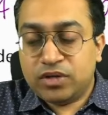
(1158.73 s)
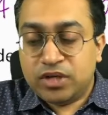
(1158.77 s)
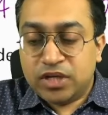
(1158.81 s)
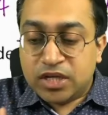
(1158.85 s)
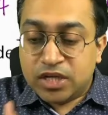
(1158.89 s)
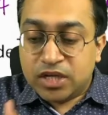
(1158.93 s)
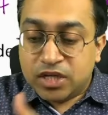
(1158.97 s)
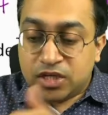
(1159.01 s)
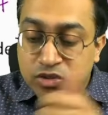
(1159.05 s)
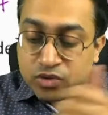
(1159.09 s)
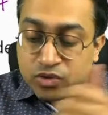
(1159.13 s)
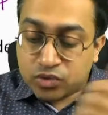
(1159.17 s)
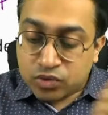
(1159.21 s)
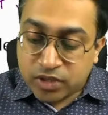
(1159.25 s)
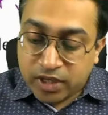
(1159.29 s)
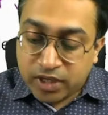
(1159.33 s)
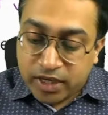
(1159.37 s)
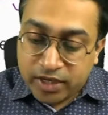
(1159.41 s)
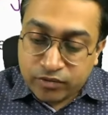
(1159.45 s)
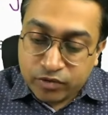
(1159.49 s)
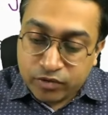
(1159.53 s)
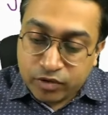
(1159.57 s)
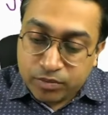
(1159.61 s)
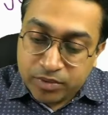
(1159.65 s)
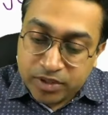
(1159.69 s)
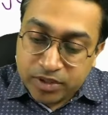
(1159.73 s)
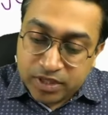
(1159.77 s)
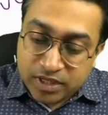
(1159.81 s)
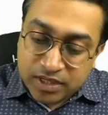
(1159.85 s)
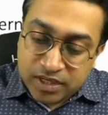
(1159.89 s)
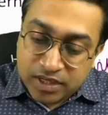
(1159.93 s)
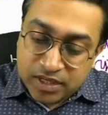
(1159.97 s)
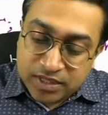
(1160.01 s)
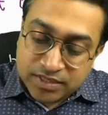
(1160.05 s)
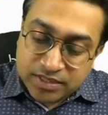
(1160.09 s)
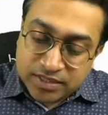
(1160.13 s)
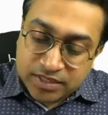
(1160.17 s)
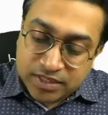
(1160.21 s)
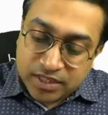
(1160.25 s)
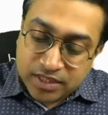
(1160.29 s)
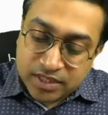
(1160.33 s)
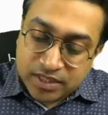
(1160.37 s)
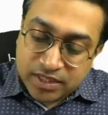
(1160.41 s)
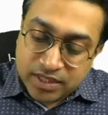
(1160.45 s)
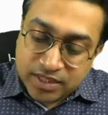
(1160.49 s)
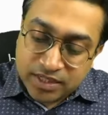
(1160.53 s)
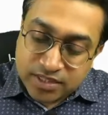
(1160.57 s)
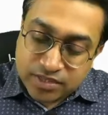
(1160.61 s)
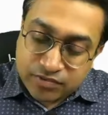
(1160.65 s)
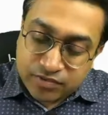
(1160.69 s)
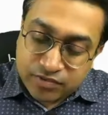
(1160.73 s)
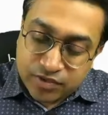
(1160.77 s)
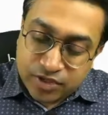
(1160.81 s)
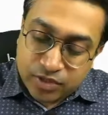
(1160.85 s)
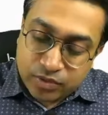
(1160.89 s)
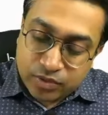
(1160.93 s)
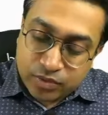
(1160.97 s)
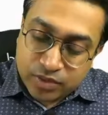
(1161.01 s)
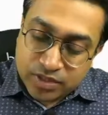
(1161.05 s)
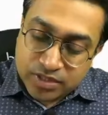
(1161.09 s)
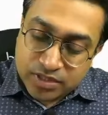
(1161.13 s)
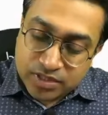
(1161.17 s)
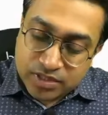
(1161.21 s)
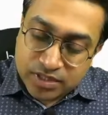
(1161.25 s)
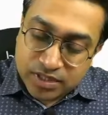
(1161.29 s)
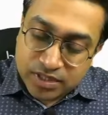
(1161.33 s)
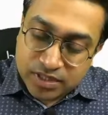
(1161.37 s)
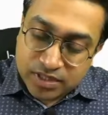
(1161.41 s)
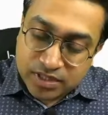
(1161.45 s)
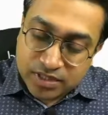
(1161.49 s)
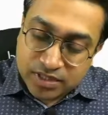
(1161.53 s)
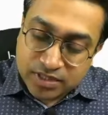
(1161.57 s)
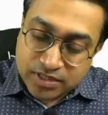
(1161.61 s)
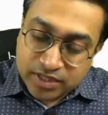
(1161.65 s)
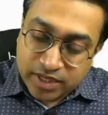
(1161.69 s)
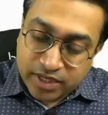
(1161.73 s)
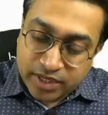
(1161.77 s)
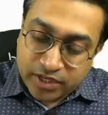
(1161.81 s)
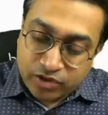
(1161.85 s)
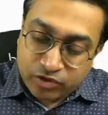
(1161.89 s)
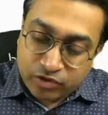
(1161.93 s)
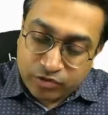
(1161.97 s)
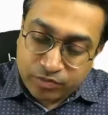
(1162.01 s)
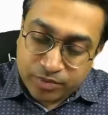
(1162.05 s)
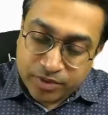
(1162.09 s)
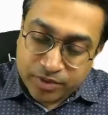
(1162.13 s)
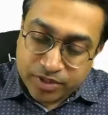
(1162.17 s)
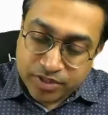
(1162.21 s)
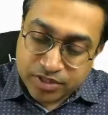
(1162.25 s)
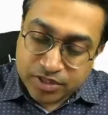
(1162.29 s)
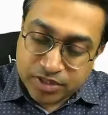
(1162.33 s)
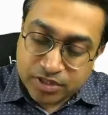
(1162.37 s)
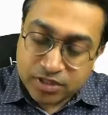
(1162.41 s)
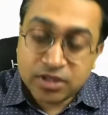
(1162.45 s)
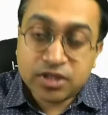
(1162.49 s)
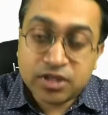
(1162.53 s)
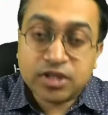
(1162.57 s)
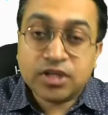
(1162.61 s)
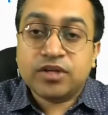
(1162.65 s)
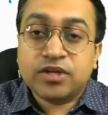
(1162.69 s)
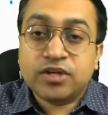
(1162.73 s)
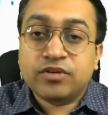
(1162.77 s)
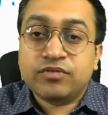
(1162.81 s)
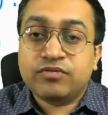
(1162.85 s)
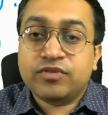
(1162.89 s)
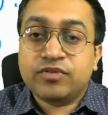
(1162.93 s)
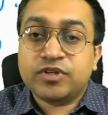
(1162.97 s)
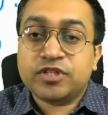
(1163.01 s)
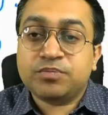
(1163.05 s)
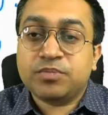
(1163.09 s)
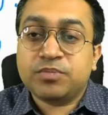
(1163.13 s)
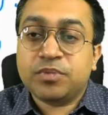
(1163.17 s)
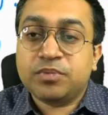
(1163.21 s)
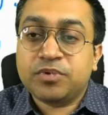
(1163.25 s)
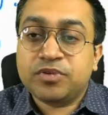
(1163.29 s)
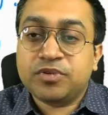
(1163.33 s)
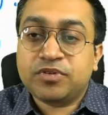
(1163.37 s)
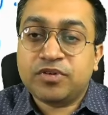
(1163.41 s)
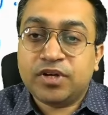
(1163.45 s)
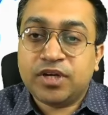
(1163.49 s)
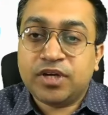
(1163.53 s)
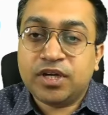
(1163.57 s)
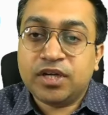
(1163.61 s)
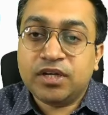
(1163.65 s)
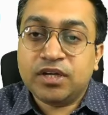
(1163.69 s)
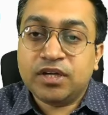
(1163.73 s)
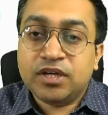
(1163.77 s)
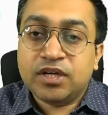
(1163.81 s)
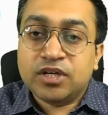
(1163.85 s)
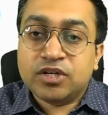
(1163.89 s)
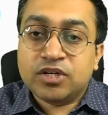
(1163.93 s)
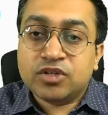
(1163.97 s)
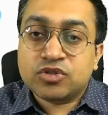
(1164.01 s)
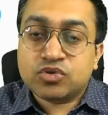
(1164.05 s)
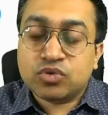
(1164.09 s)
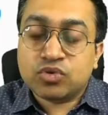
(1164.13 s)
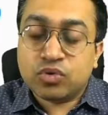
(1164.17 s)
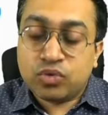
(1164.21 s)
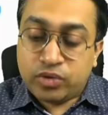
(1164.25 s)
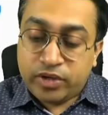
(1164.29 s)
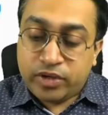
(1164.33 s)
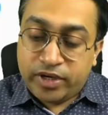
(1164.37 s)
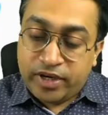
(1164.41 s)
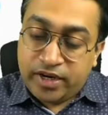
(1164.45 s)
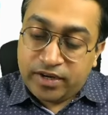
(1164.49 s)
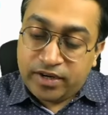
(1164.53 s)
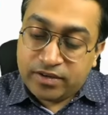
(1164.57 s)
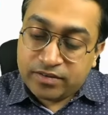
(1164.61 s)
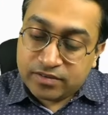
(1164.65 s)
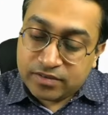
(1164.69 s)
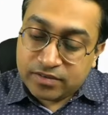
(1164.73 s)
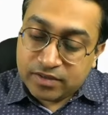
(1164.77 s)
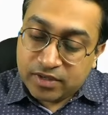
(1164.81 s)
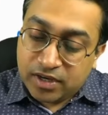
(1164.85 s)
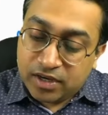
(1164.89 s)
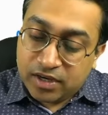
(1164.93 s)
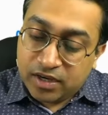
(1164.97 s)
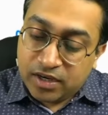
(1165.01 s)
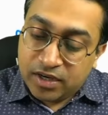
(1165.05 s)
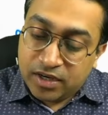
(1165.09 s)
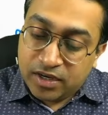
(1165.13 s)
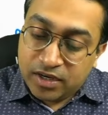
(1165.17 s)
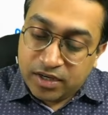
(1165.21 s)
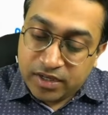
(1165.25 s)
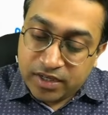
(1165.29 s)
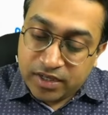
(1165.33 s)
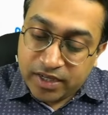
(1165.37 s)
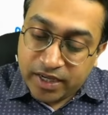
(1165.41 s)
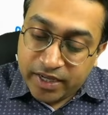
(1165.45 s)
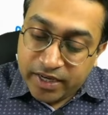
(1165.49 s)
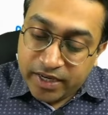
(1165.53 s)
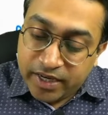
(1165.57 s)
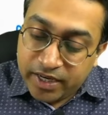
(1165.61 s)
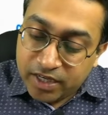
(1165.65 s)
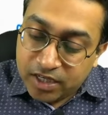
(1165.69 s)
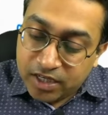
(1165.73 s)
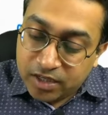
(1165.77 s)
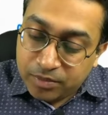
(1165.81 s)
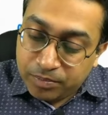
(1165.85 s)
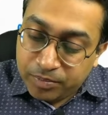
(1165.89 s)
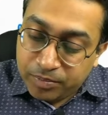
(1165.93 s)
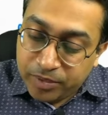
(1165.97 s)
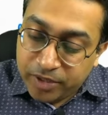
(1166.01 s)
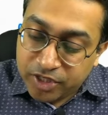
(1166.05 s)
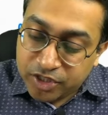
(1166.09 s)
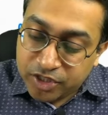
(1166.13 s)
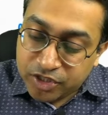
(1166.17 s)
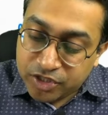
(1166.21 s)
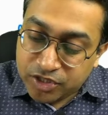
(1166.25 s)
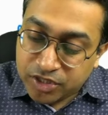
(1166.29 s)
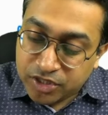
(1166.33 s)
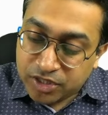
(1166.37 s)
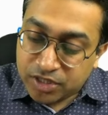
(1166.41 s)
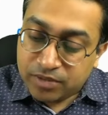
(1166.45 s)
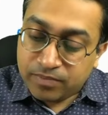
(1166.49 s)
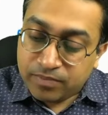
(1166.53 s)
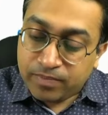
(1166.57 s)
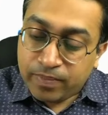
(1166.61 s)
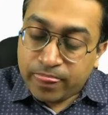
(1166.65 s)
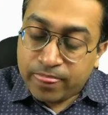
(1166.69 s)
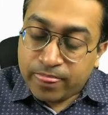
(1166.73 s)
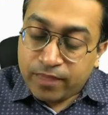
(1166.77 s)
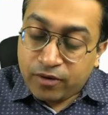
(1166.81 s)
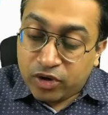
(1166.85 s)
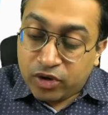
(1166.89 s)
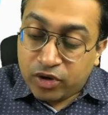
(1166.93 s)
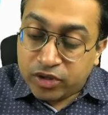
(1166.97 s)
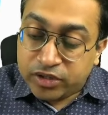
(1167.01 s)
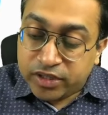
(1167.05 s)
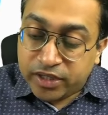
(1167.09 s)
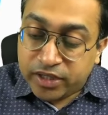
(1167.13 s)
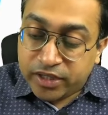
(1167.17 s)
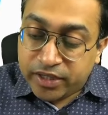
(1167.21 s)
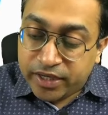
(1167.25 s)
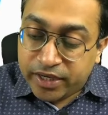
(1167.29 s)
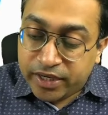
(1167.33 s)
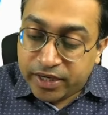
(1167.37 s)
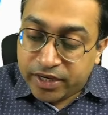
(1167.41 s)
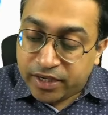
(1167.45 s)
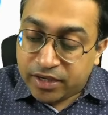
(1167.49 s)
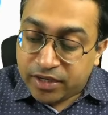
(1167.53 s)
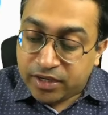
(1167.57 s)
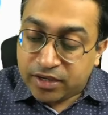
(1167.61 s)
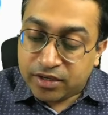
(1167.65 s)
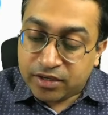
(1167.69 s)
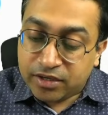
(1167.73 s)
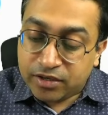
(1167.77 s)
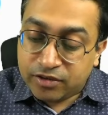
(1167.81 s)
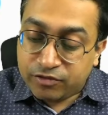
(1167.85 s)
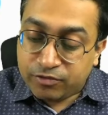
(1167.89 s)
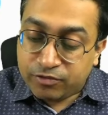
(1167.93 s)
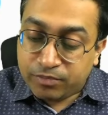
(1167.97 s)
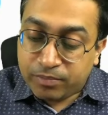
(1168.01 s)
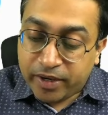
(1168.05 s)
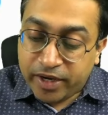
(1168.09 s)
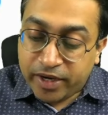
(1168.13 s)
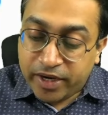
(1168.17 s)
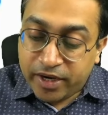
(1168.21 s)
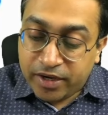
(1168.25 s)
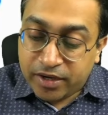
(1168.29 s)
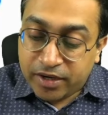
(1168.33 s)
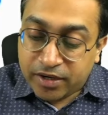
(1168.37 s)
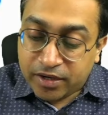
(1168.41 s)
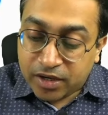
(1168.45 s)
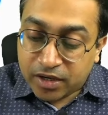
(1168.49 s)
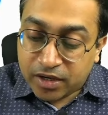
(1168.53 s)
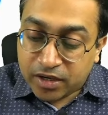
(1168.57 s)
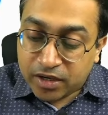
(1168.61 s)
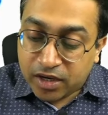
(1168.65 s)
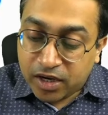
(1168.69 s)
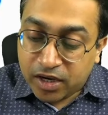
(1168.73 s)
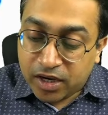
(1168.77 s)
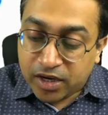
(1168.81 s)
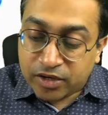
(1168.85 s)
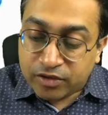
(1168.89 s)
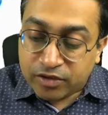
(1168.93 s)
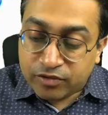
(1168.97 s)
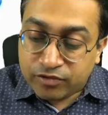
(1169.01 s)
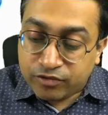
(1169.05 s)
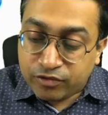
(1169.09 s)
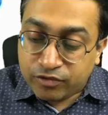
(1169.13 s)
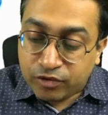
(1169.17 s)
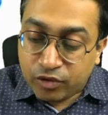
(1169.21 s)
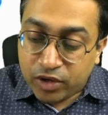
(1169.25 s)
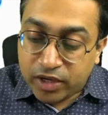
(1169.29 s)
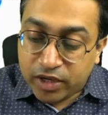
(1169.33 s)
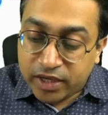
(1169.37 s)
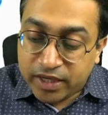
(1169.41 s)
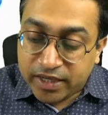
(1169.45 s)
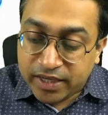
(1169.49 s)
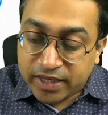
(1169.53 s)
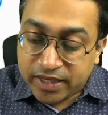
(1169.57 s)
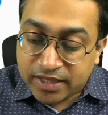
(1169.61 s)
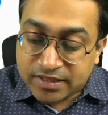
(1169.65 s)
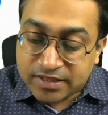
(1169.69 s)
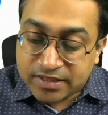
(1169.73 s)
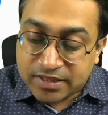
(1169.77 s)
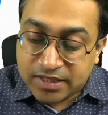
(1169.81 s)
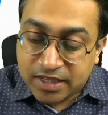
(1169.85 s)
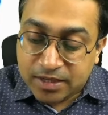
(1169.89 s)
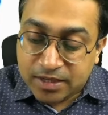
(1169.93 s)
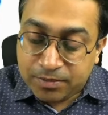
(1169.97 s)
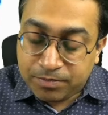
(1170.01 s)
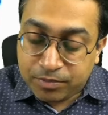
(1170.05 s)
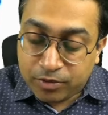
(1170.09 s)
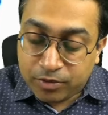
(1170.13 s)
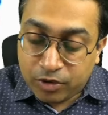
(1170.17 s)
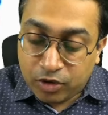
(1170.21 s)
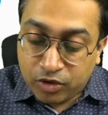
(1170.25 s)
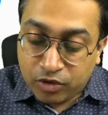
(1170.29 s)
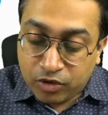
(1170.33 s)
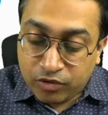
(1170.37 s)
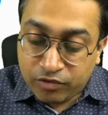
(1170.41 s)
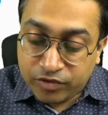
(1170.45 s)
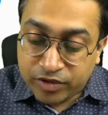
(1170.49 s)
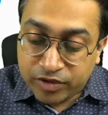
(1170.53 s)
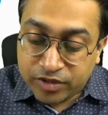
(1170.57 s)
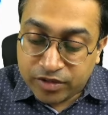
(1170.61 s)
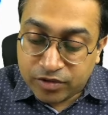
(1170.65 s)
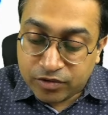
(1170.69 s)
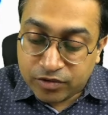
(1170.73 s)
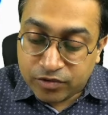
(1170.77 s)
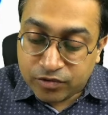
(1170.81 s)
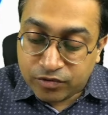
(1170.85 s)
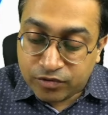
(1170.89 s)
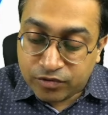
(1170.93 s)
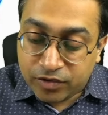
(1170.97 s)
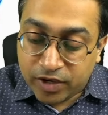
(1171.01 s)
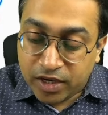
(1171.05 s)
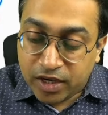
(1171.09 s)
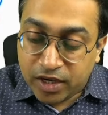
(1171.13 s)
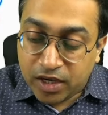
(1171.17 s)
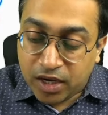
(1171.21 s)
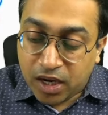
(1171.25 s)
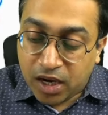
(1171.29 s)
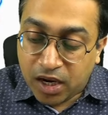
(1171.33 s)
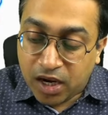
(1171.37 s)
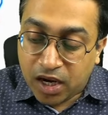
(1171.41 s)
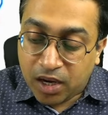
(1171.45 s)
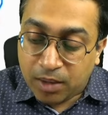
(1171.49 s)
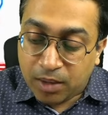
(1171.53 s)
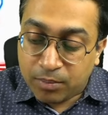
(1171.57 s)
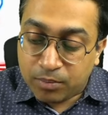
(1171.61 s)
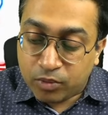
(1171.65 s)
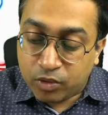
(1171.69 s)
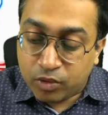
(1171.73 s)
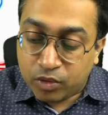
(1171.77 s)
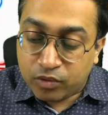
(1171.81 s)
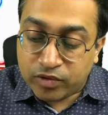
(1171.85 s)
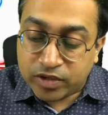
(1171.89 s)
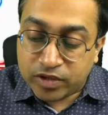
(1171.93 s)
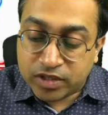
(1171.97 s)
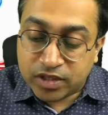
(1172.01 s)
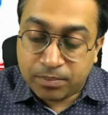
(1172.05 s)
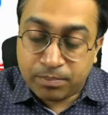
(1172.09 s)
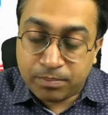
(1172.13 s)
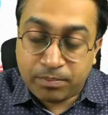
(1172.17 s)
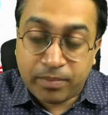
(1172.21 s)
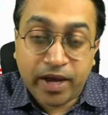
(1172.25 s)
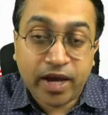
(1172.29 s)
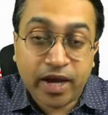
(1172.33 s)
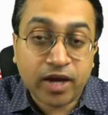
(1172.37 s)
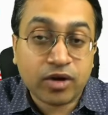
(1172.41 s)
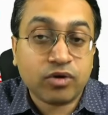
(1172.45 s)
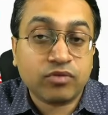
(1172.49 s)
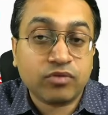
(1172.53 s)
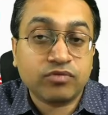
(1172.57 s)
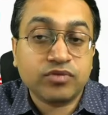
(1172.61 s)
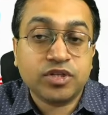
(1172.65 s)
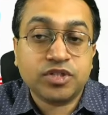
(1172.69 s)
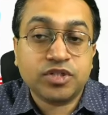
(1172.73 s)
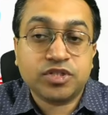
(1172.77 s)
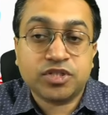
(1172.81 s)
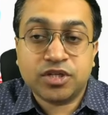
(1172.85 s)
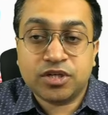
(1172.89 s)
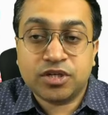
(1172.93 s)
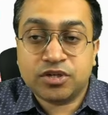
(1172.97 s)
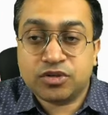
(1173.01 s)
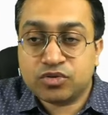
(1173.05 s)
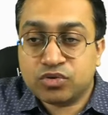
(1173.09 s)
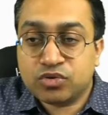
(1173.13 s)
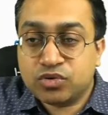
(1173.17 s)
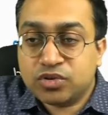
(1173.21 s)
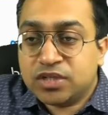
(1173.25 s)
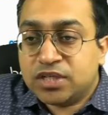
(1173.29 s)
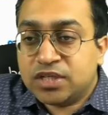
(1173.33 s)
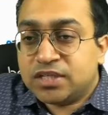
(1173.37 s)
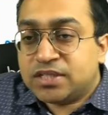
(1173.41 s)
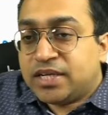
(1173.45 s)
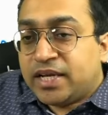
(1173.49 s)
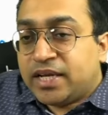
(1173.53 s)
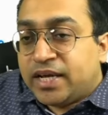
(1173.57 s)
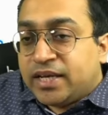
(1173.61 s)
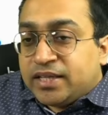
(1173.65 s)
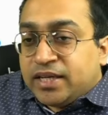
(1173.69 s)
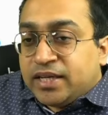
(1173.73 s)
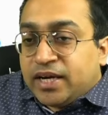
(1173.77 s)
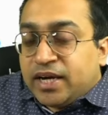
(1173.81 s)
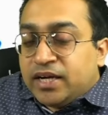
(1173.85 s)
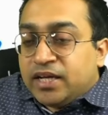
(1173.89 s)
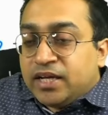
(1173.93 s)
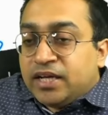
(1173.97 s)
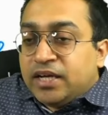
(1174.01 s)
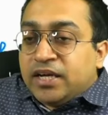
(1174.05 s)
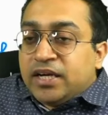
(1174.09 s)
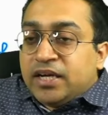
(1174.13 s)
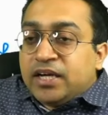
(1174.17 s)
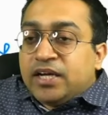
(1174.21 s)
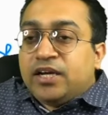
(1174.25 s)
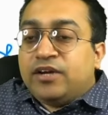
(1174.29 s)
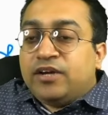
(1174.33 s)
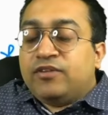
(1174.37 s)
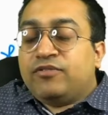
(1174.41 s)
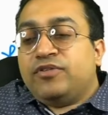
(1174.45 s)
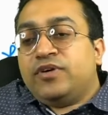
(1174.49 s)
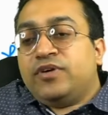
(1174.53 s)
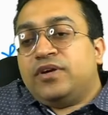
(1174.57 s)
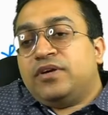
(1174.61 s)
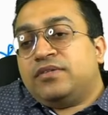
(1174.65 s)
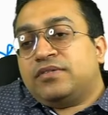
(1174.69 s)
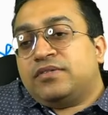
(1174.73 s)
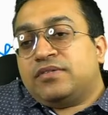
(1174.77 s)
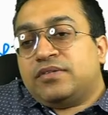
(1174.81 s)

So that would be the classical case where you can see this kind of person which may be sitting. So it's a direct pressure on the radial nerve by a drunkard falling asleep with his one arm over the back of the chair. So just like that, if he is